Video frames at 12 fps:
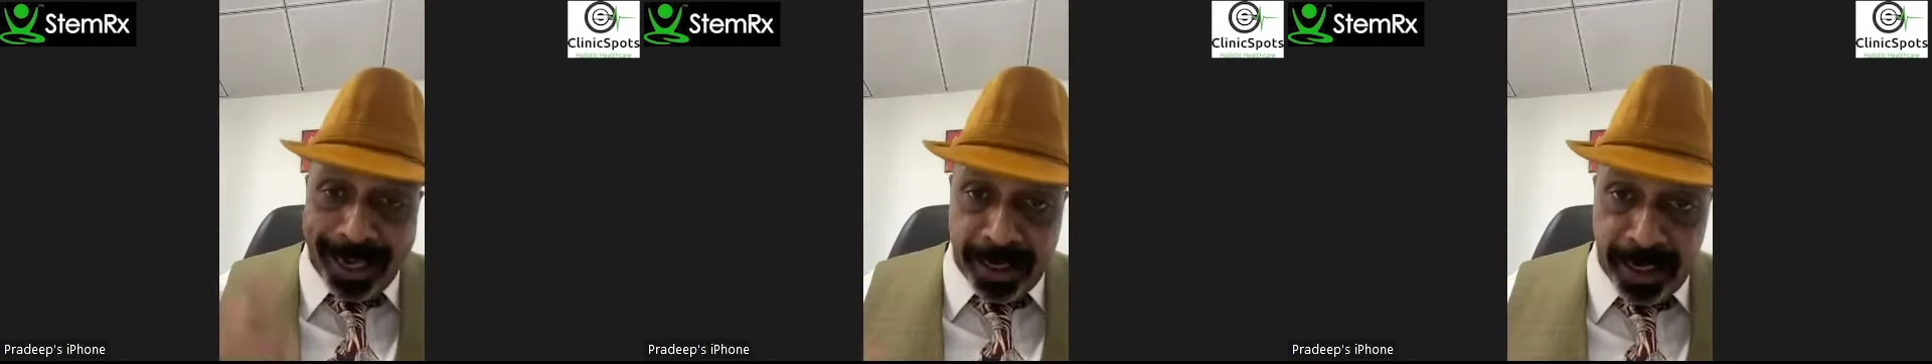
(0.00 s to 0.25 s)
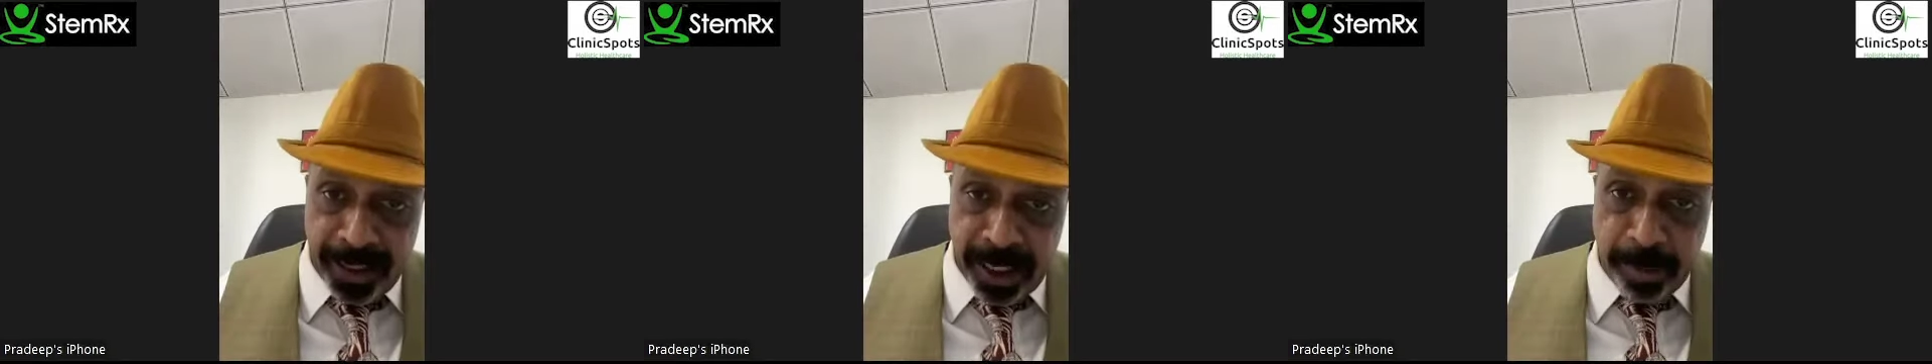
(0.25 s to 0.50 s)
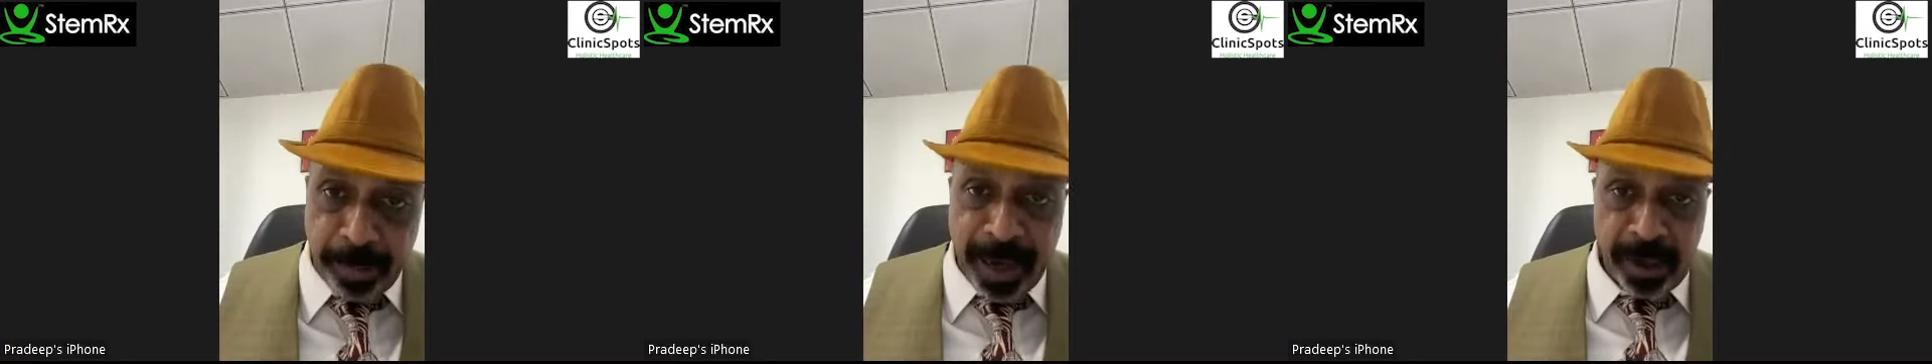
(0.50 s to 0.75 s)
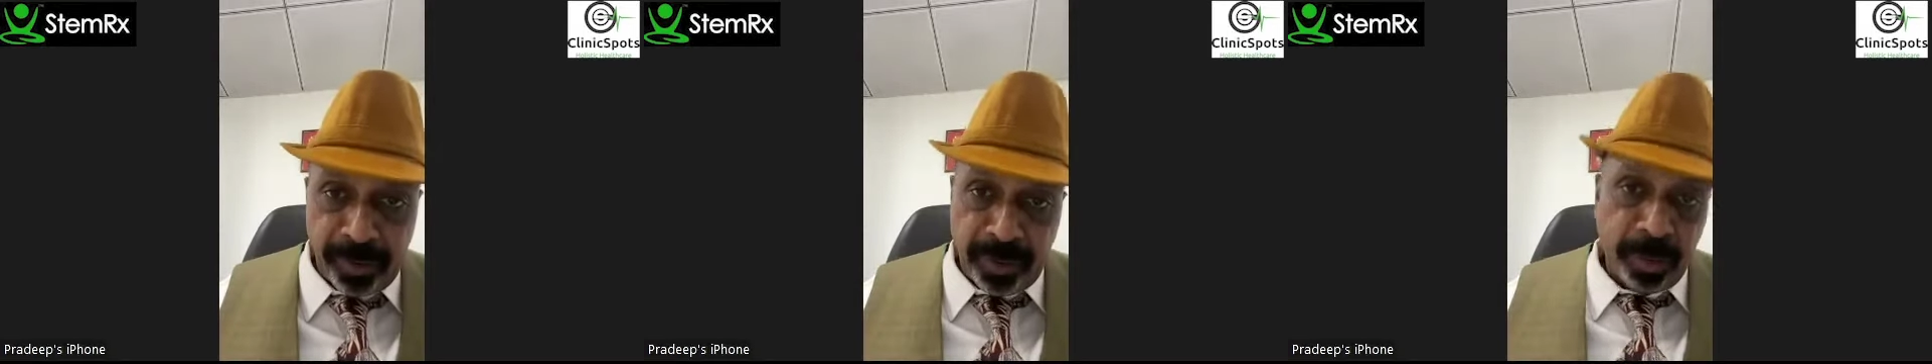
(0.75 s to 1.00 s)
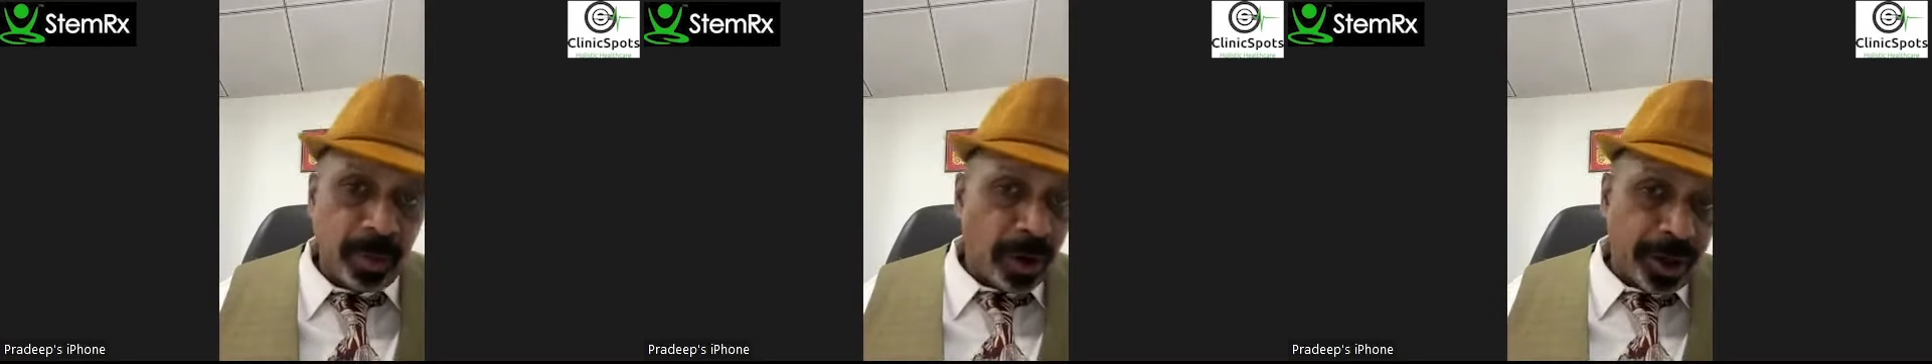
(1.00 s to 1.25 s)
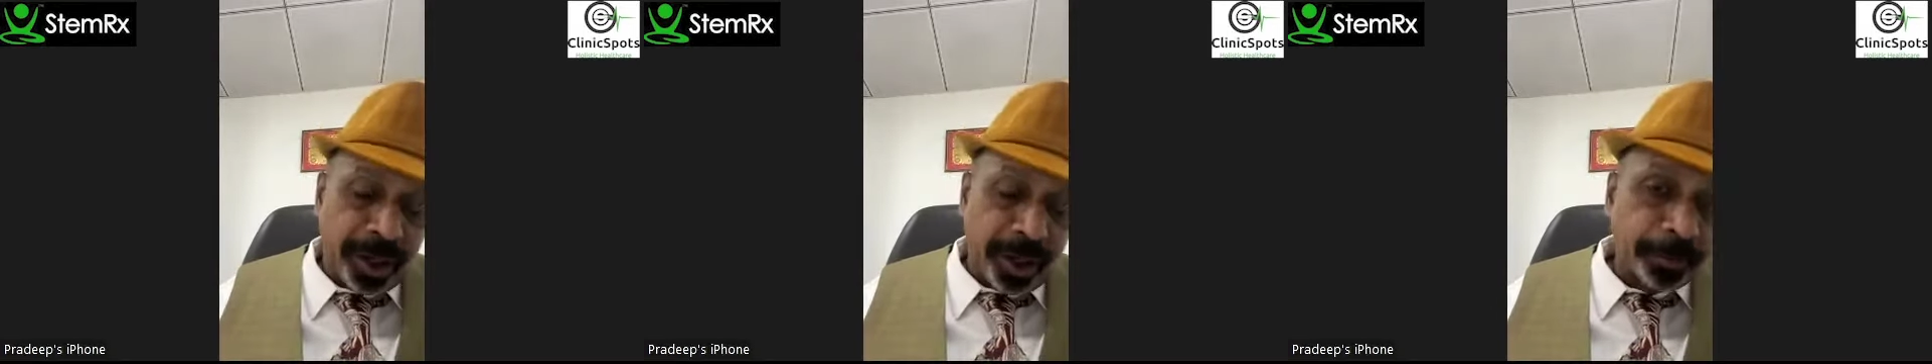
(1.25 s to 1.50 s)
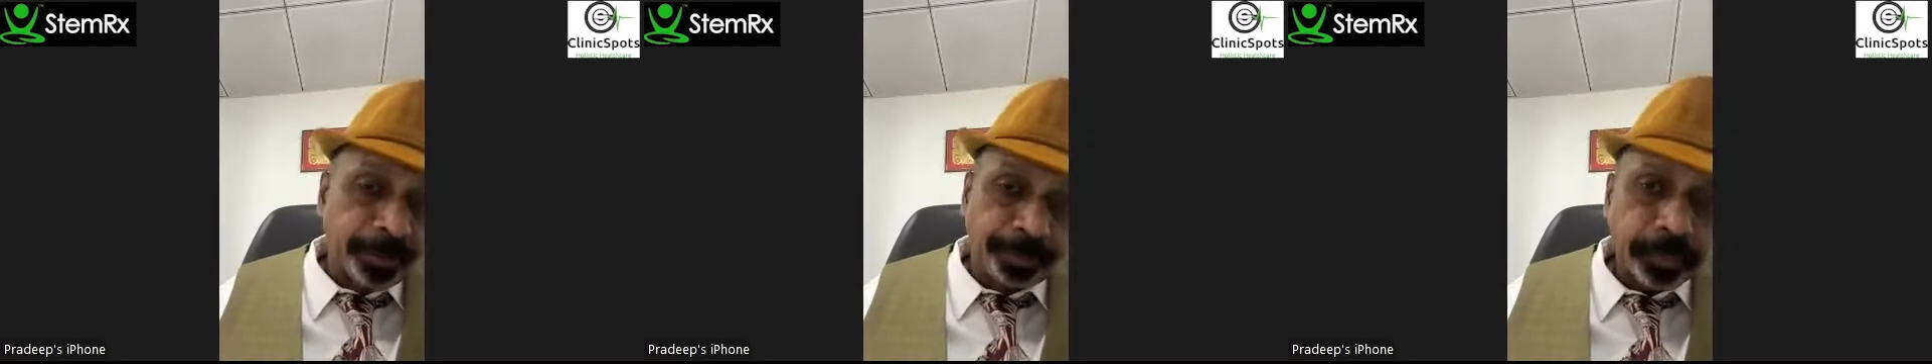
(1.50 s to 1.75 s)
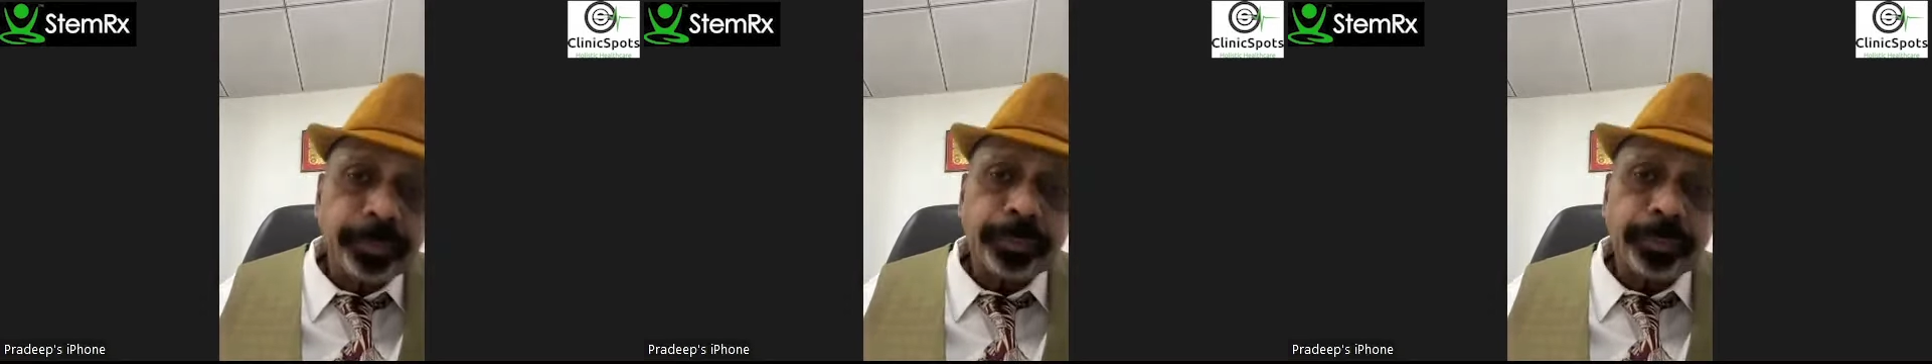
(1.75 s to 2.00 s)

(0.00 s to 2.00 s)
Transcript: to the targeted part of the body.